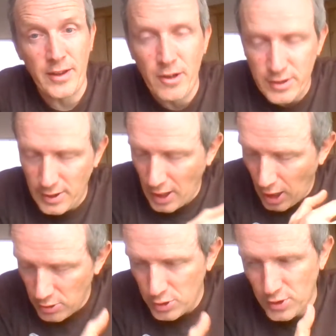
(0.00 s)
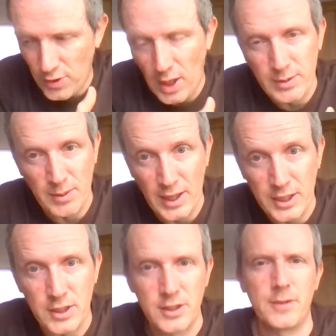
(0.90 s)
There are hundreds of climate
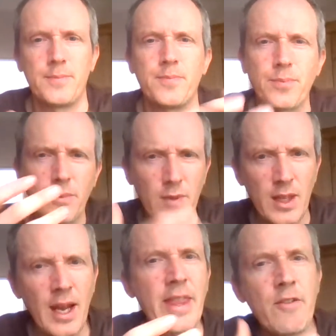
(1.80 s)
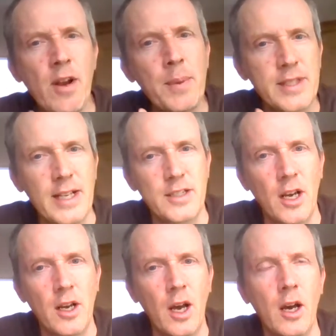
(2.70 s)
simulations, and they represent
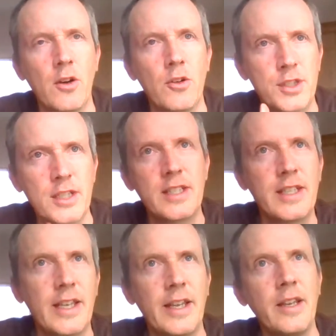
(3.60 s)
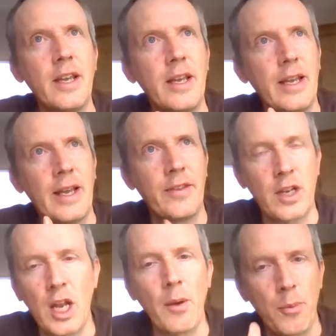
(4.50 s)
our uncertainty in
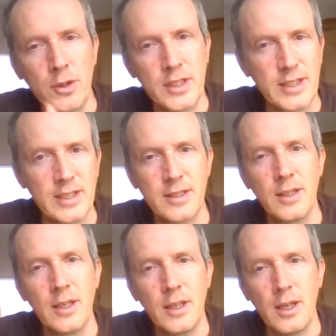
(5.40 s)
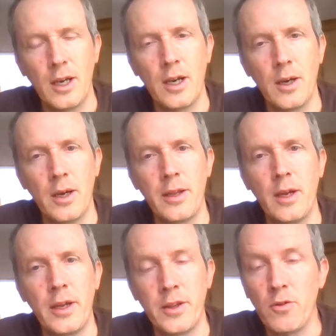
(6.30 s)
the climate processes
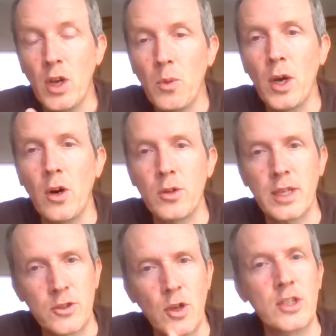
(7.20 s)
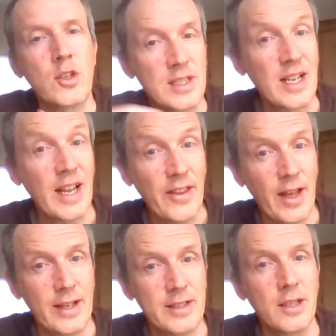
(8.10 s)
in the real world, and try and translate
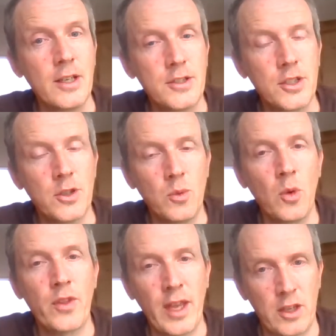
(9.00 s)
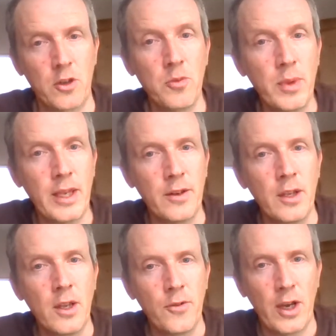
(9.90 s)
that to what that could mean
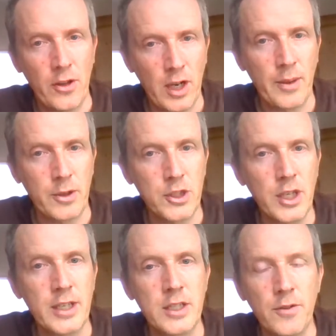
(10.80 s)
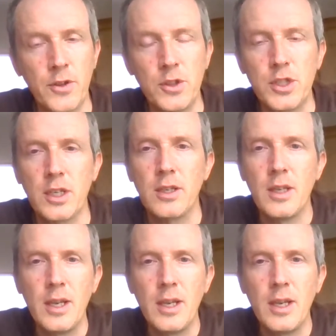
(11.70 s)
for how the climate can change in the future.